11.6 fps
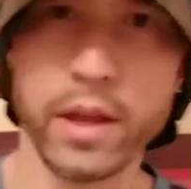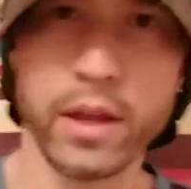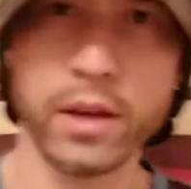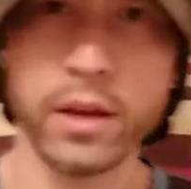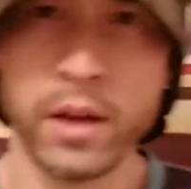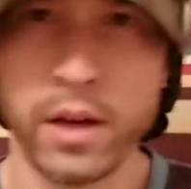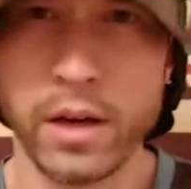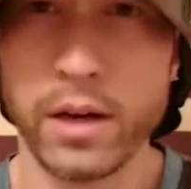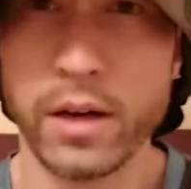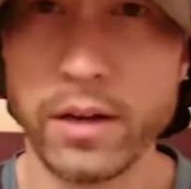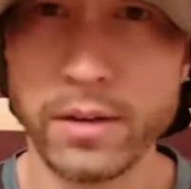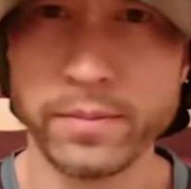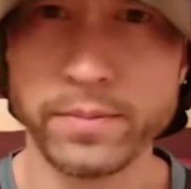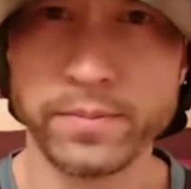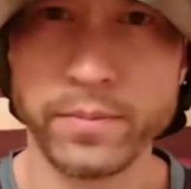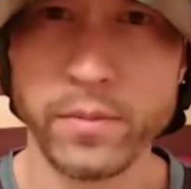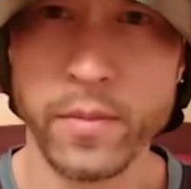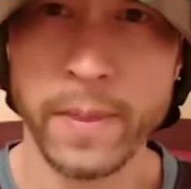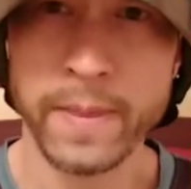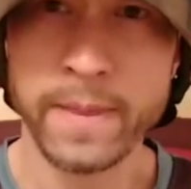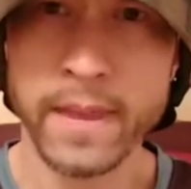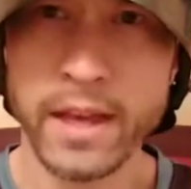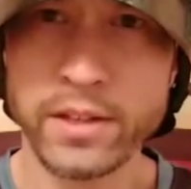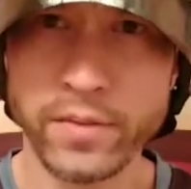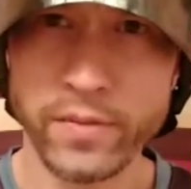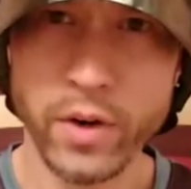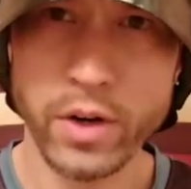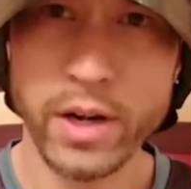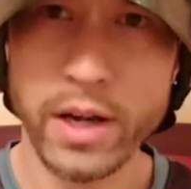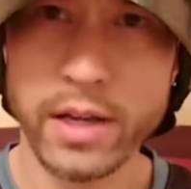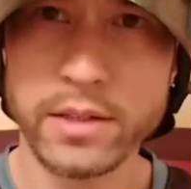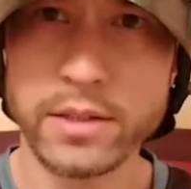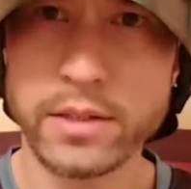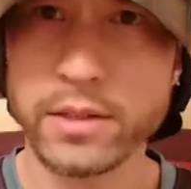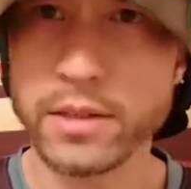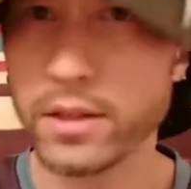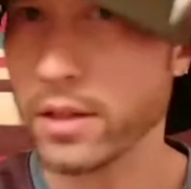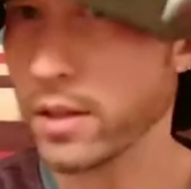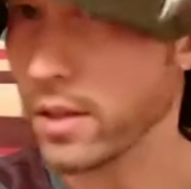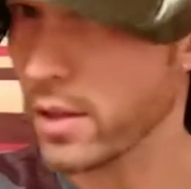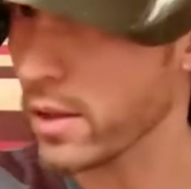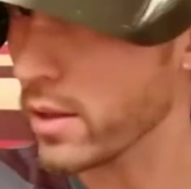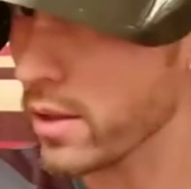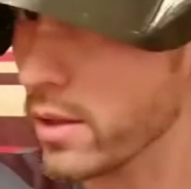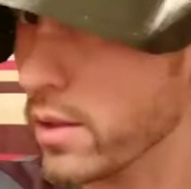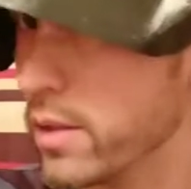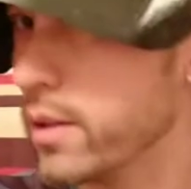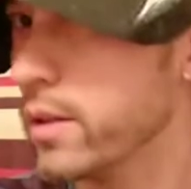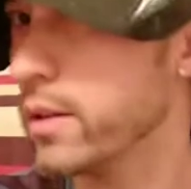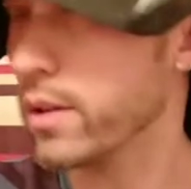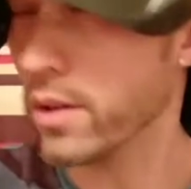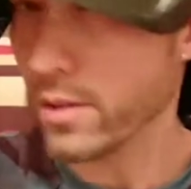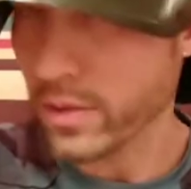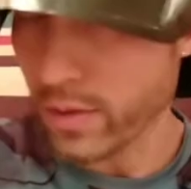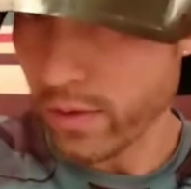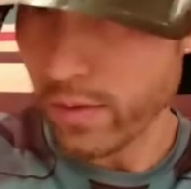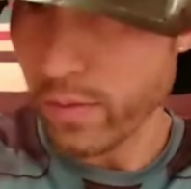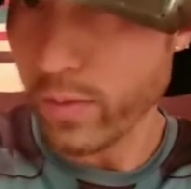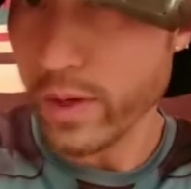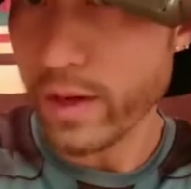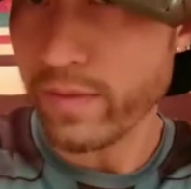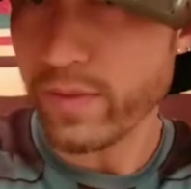then as far as, so when I